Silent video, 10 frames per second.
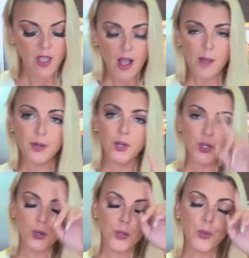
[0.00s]
I'm going to
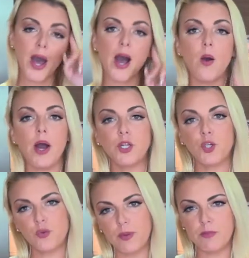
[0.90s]
show you how I
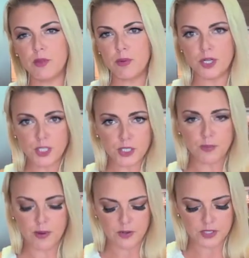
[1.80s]
trim the Brussels
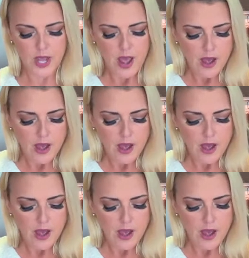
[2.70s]
sprouts.